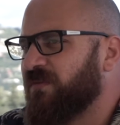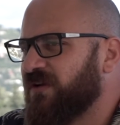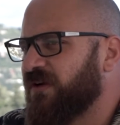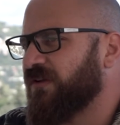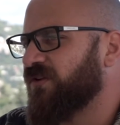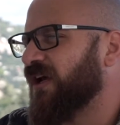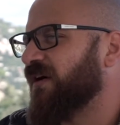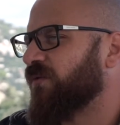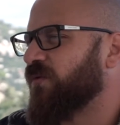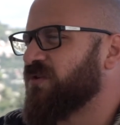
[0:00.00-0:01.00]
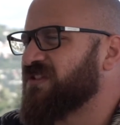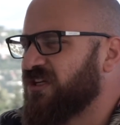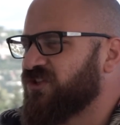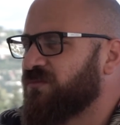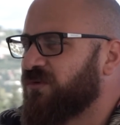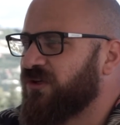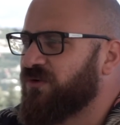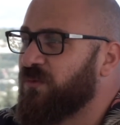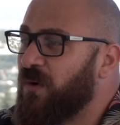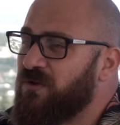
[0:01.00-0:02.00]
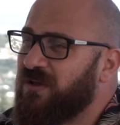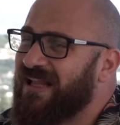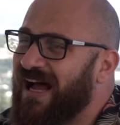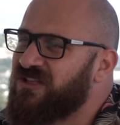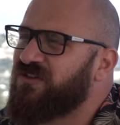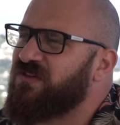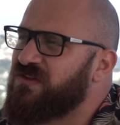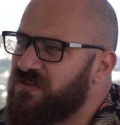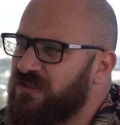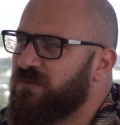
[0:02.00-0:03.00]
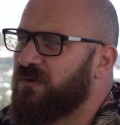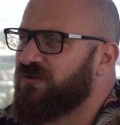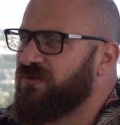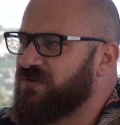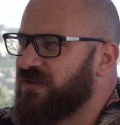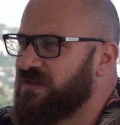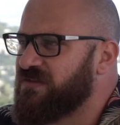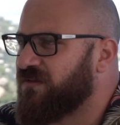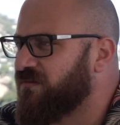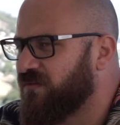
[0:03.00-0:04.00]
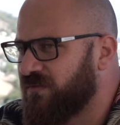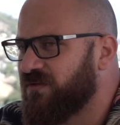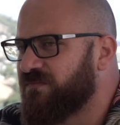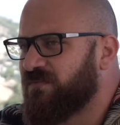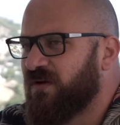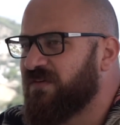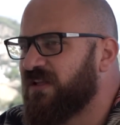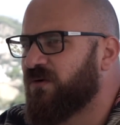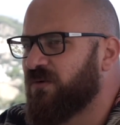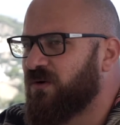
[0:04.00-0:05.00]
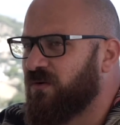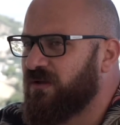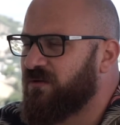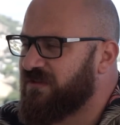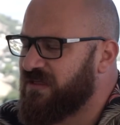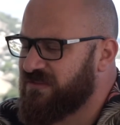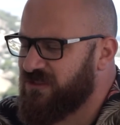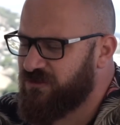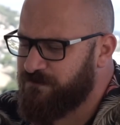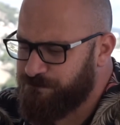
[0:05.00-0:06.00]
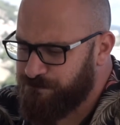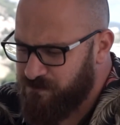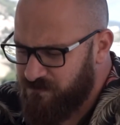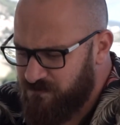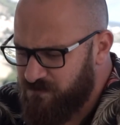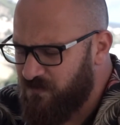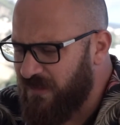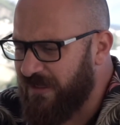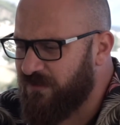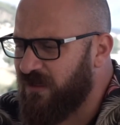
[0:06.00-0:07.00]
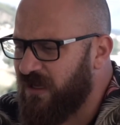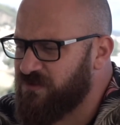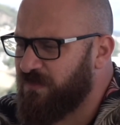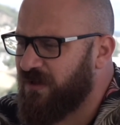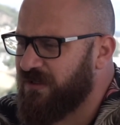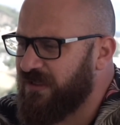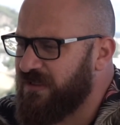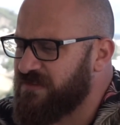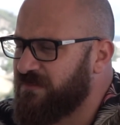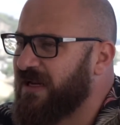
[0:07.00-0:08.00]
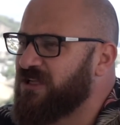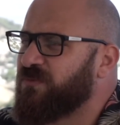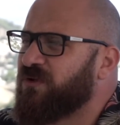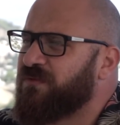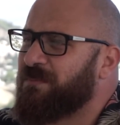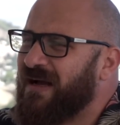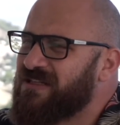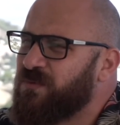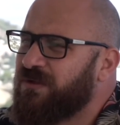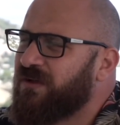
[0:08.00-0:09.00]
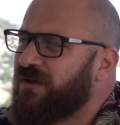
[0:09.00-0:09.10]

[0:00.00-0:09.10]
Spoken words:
of the auditing, you have, of course, session monitoring, where you can actually see what the user has done over a video recording of their session. And the last part is the management of the password,